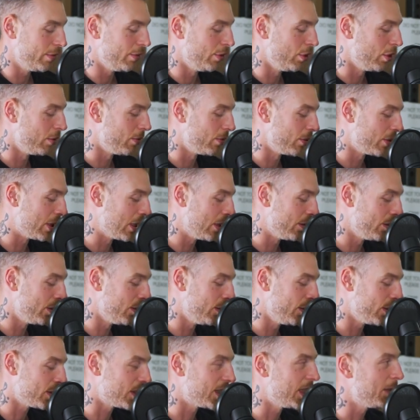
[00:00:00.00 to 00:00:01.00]
If you're
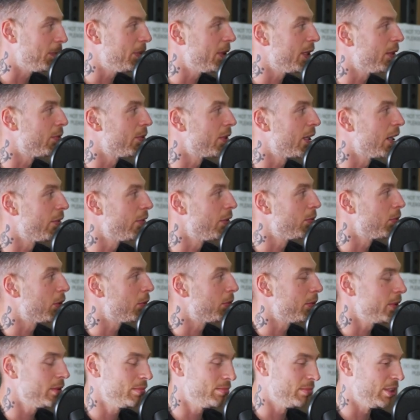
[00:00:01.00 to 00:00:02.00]
not sleeping and recovering
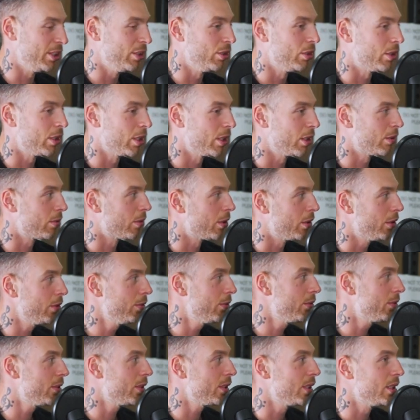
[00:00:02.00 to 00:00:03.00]
properly, then you're not going to grow.